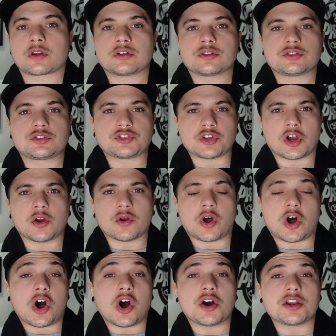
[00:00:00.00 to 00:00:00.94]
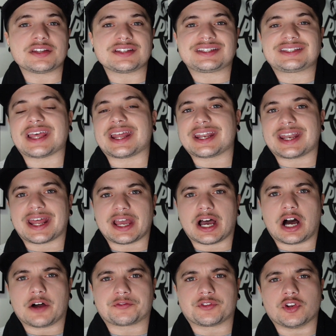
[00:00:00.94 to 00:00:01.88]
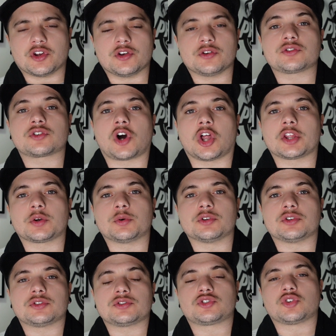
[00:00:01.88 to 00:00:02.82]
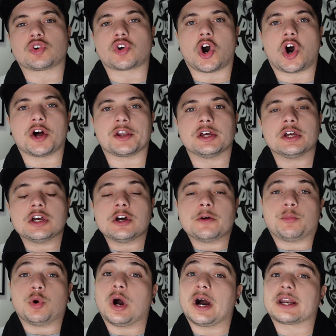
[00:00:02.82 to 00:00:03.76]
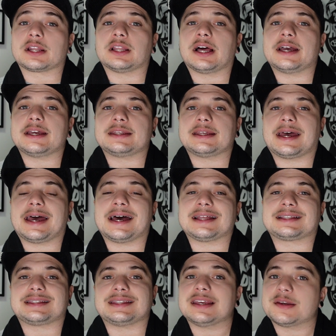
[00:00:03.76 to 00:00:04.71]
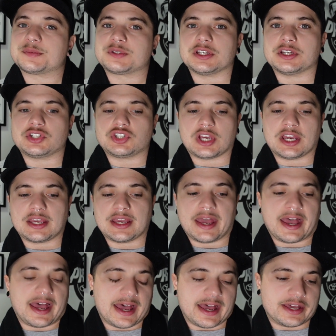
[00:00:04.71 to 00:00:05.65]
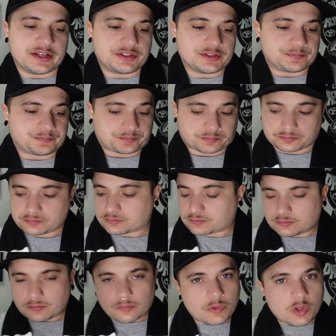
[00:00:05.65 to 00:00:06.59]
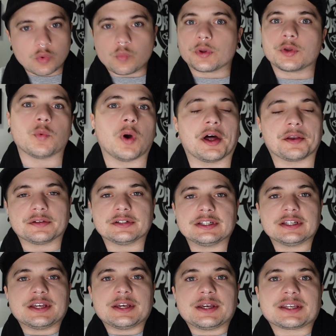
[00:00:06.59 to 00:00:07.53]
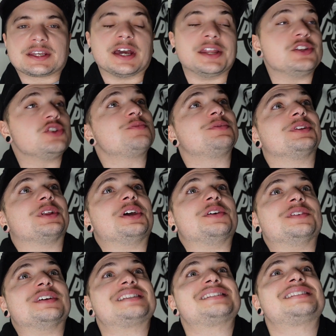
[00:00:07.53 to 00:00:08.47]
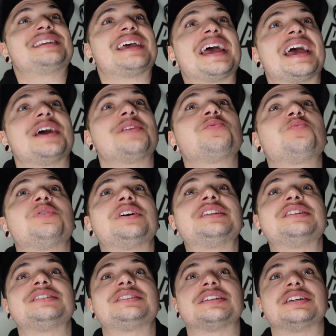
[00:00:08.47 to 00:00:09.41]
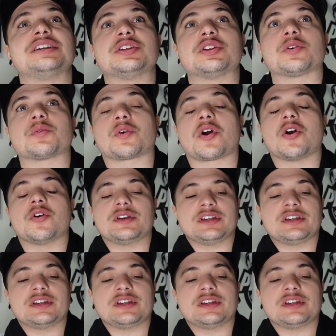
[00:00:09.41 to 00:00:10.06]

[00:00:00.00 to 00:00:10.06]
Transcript: So on Saturday afternoon, Collingwood took on Port Adelaide at the MCG and we won. Can you believe it? 10 wins in a row.